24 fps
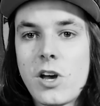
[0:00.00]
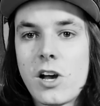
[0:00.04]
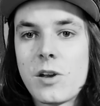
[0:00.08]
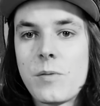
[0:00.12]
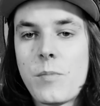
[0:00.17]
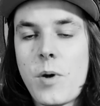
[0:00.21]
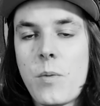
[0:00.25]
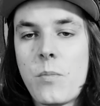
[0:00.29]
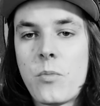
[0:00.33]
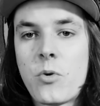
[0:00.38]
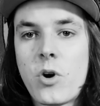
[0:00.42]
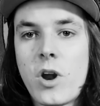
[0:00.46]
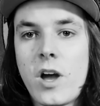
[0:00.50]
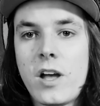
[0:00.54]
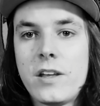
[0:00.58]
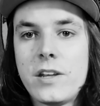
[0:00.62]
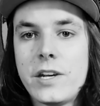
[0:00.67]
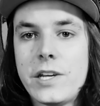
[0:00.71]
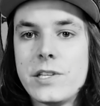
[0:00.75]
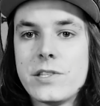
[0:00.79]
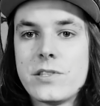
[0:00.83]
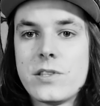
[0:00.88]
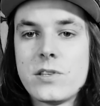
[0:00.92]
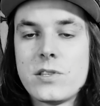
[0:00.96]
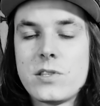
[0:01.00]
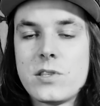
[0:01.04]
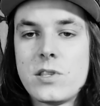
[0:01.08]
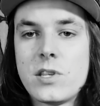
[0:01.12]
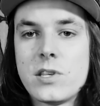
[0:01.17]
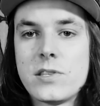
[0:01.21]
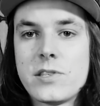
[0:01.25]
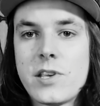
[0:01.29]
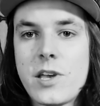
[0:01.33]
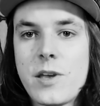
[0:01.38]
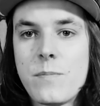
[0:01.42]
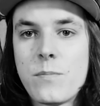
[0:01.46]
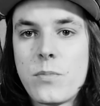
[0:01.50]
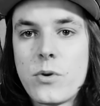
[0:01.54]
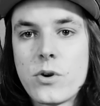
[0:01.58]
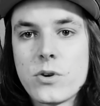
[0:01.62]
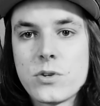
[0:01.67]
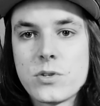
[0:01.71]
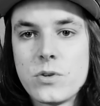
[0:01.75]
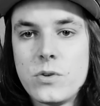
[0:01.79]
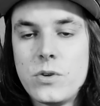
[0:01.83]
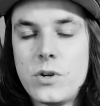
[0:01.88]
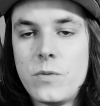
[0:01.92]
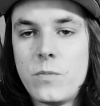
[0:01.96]
talking about moralities. This is the same
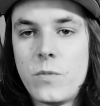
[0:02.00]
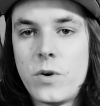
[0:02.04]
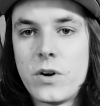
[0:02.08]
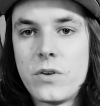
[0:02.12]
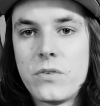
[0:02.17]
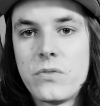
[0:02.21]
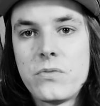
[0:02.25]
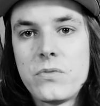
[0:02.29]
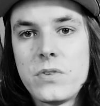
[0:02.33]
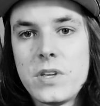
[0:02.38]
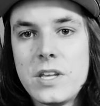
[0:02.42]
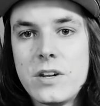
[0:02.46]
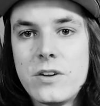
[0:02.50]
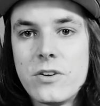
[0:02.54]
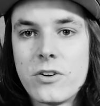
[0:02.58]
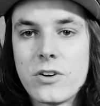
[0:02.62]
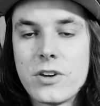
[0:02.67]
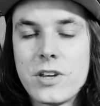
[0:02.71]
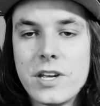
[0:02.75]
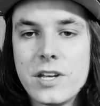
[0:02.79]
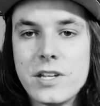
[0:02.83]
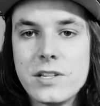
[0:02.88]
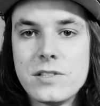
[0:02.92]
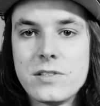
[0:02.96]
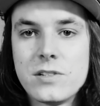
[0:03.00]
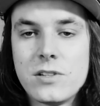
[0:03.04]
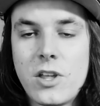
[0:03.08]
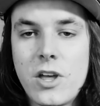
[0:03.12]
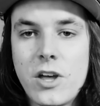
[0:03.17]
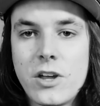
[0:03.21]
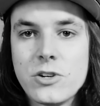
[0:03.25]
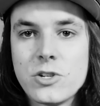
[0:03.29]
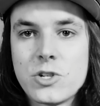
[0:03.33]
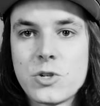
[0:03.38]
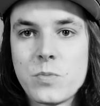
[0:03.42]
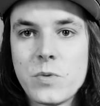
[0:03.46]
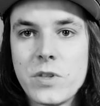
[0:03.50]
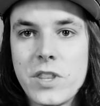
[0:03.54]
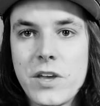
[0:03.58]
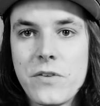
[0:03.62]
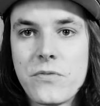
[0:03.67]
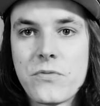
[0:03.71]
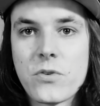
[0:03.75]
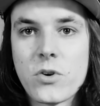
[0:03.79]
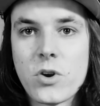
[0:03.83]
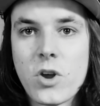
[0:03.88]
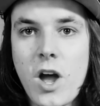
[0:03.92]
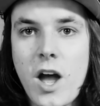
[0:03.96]
person who didn't want to feed her kids lunch when they
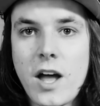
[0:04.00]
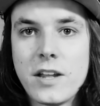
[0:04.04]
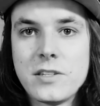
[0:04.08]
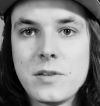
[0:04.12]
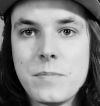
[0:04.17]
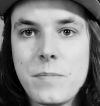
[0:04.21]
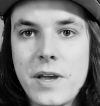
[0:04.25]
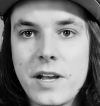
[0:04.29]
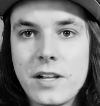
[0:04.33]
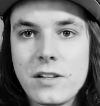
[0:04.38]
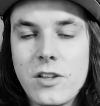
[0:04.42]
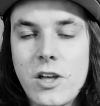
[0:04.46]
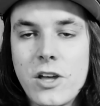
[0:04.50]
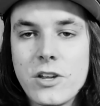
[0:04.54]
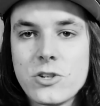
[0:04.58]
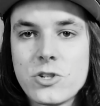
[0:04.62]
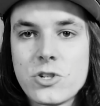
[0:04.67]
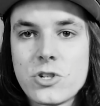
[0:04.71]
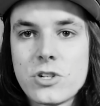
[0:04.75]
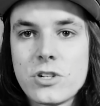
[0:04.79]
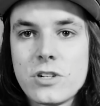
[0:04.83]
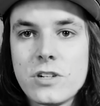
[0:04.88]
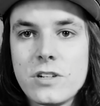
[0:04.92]
forgot to make lunch.